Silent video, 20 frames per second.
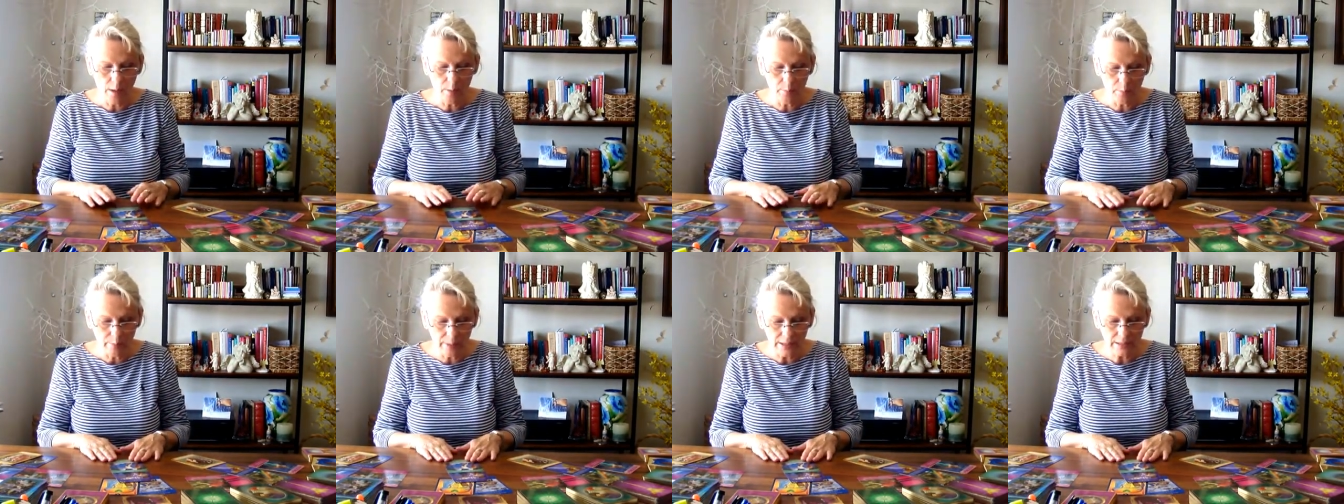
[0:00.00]

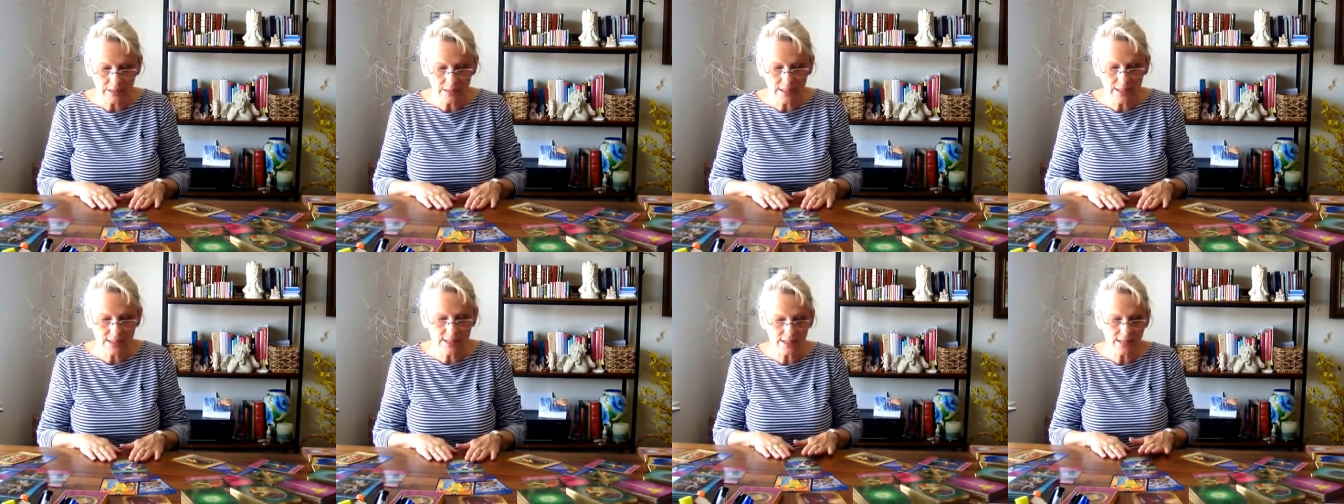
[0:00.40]
But
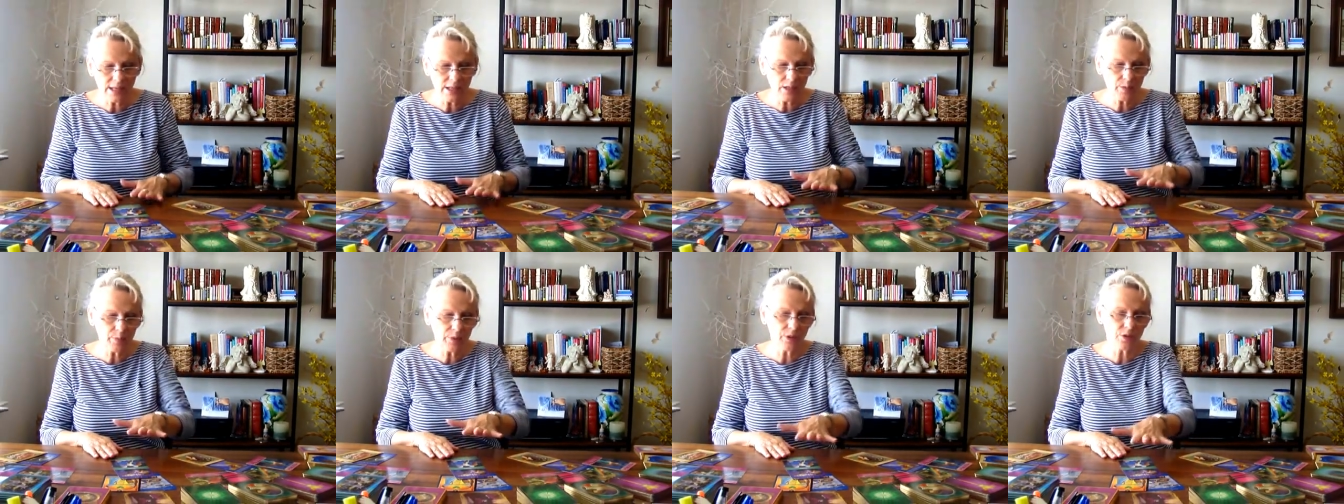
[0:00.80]
they're
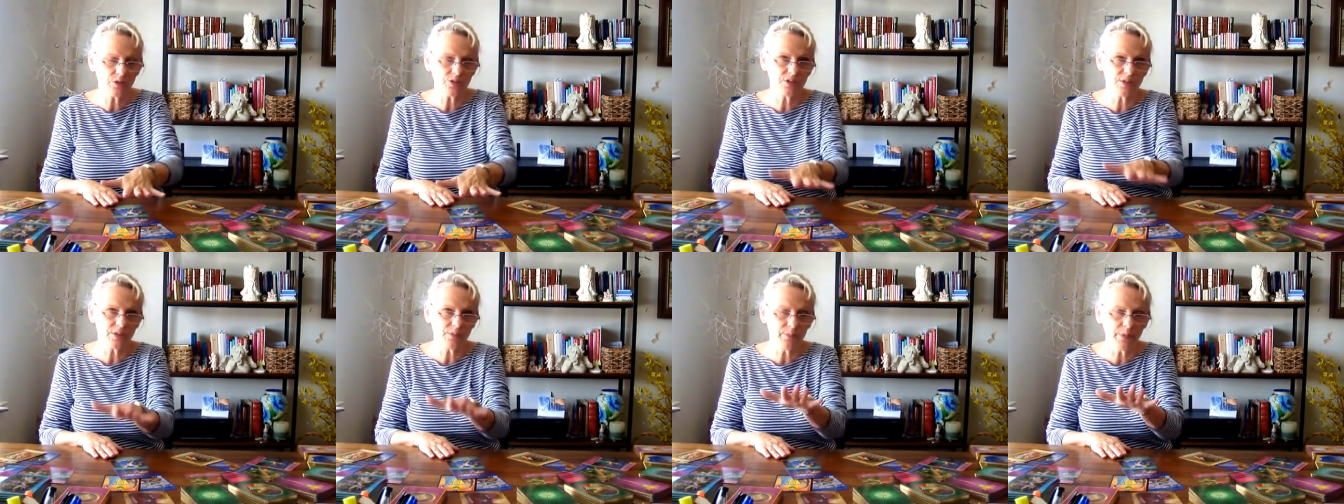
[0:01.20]
saying
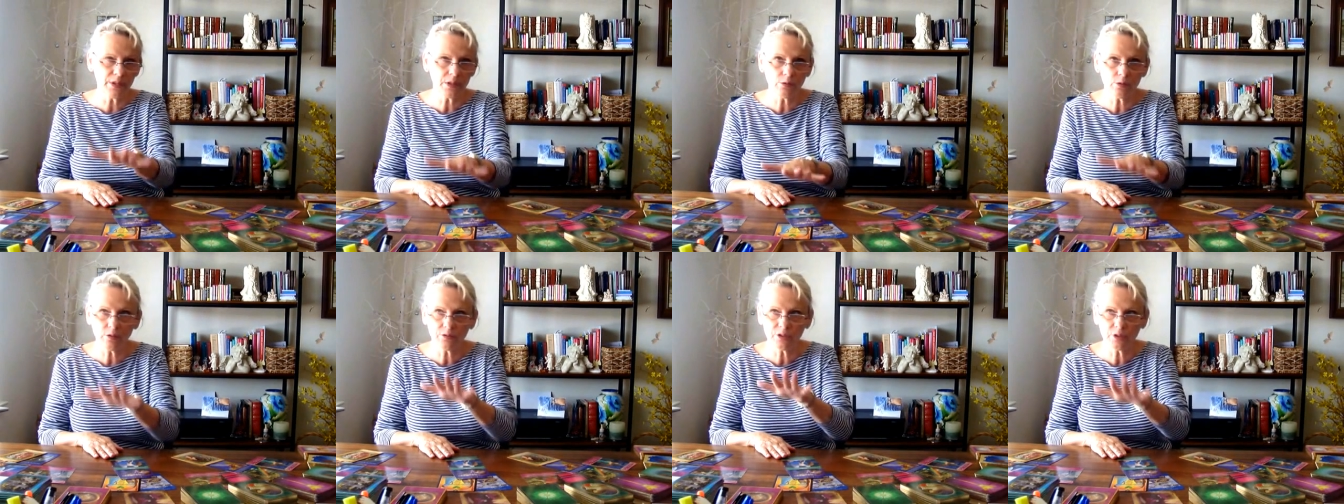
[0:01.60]
because the
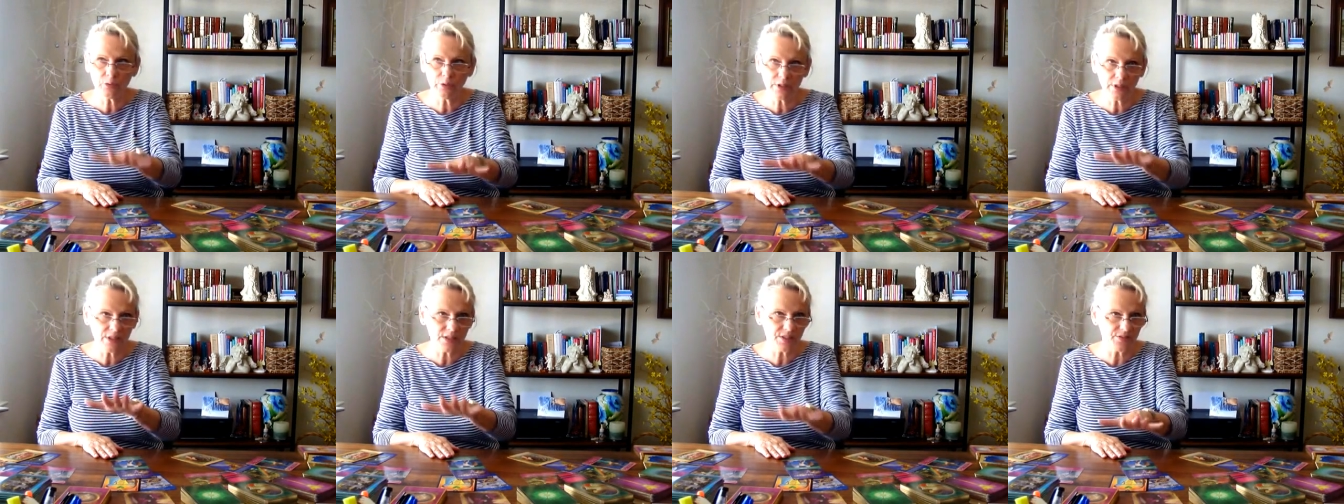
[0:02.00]
middle of the
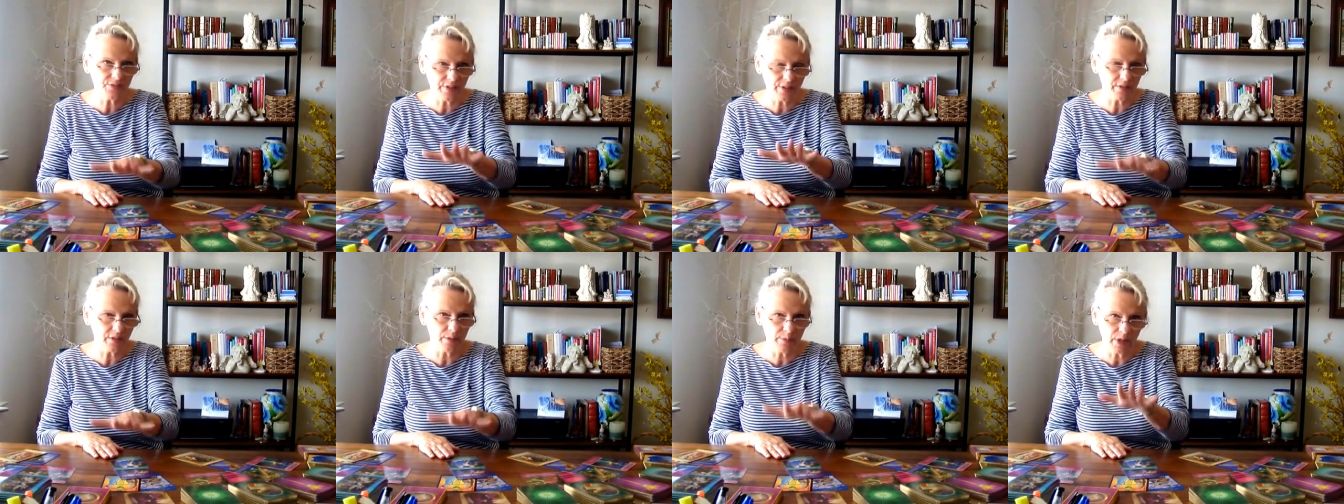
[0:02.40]
week is
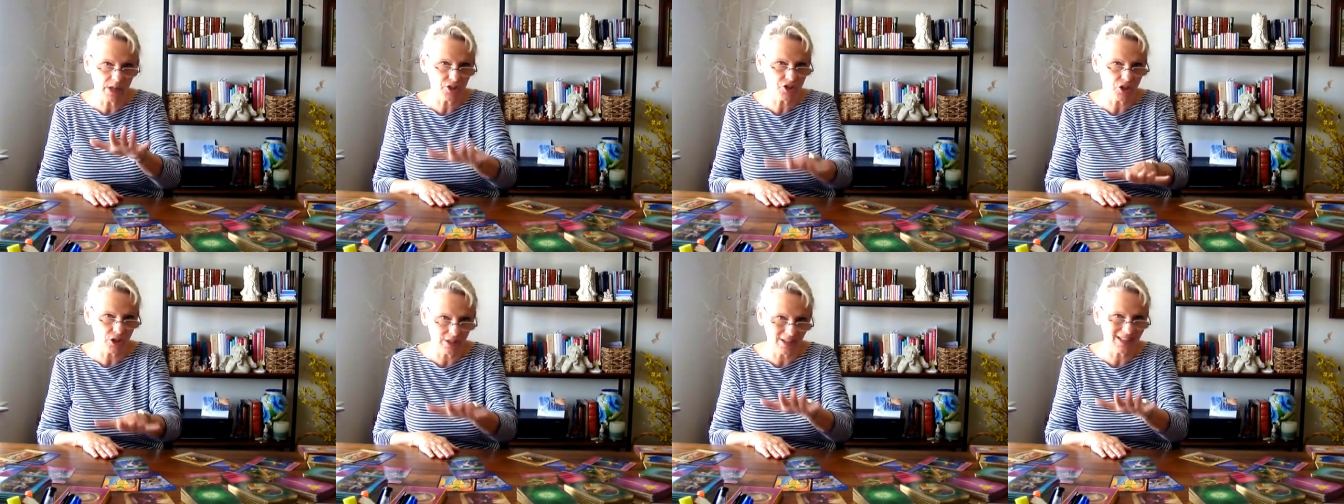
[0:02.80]
very
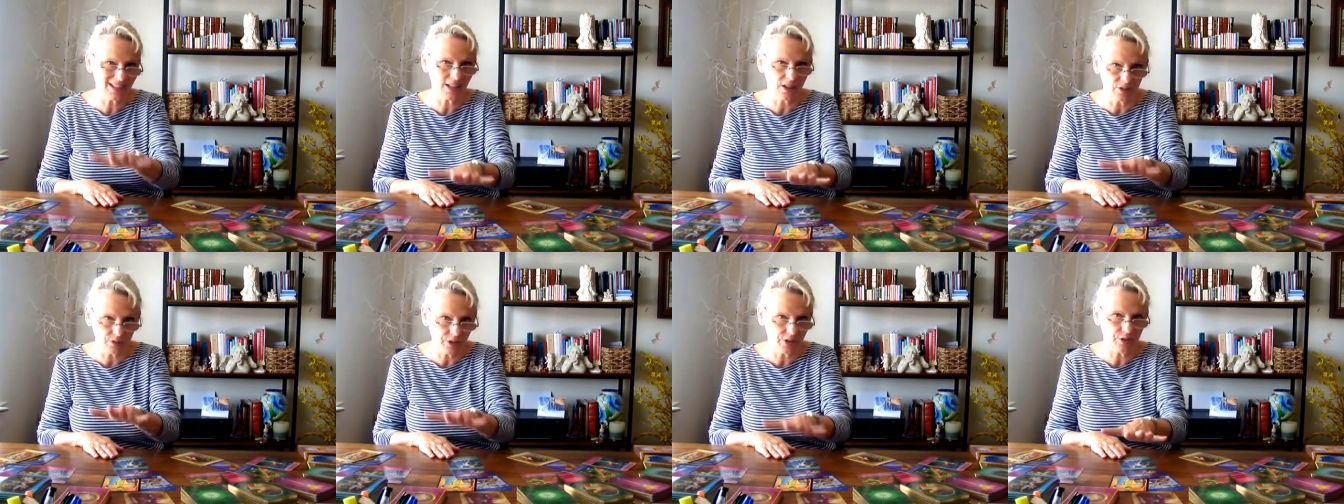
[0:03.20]
much on a
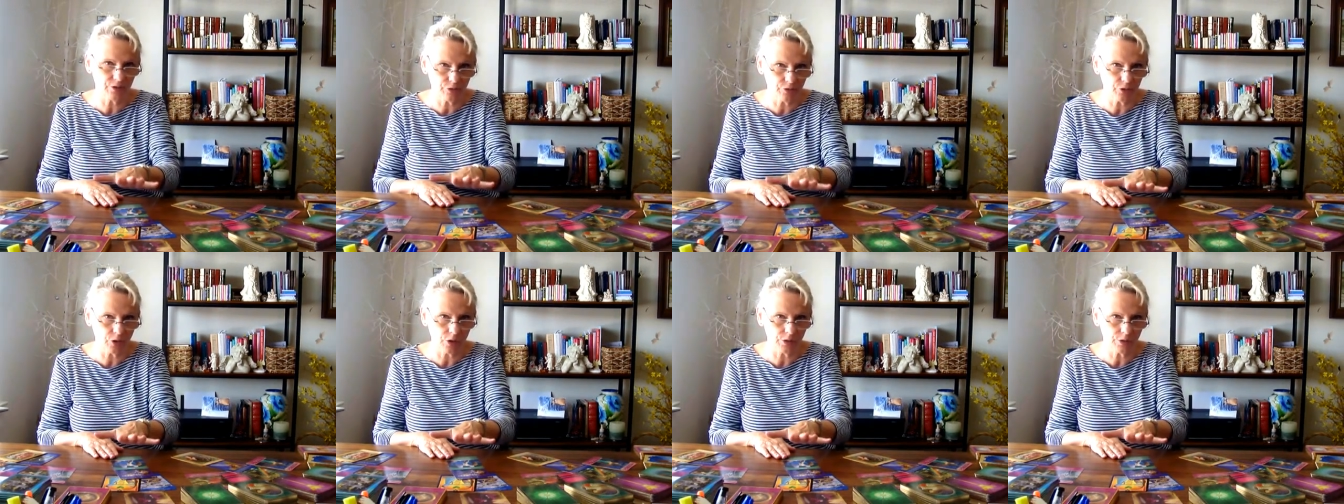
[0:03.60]
career
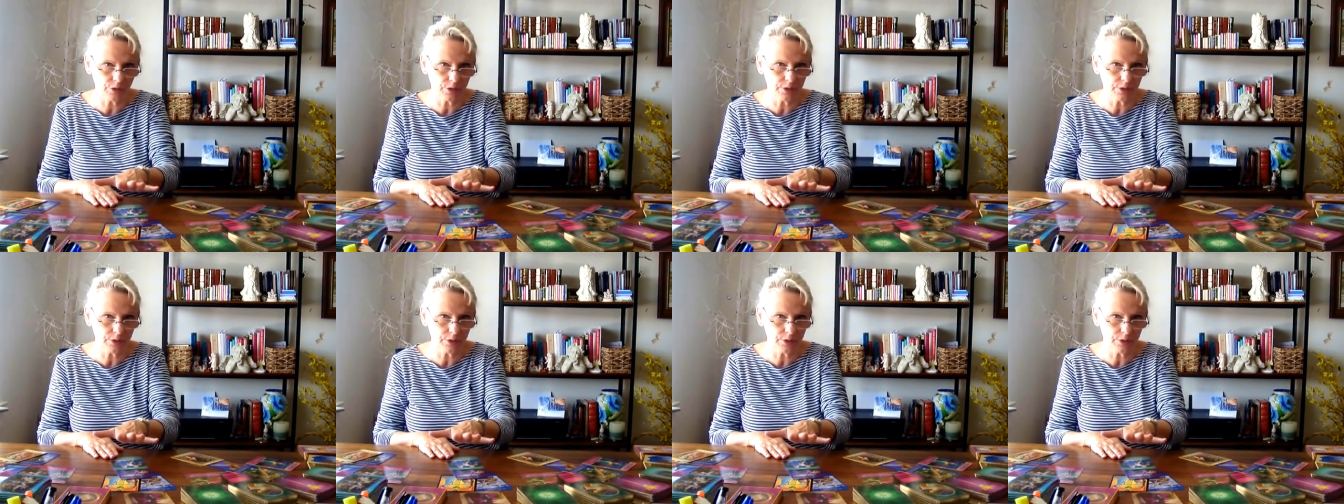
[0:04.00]
front.